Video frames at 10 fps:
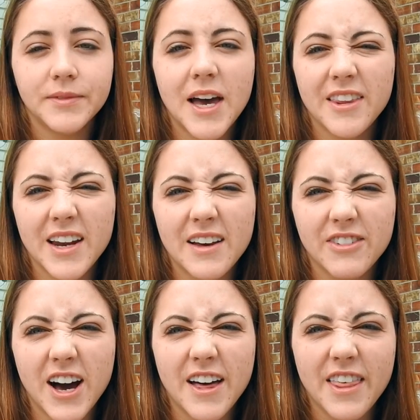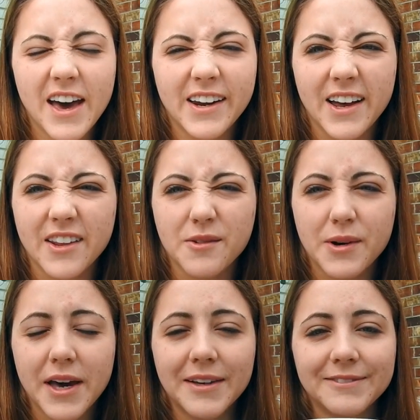Now that I've got that out of the
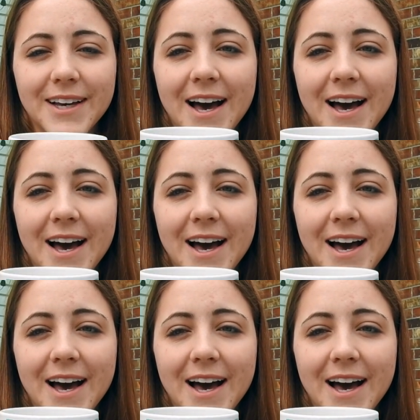way,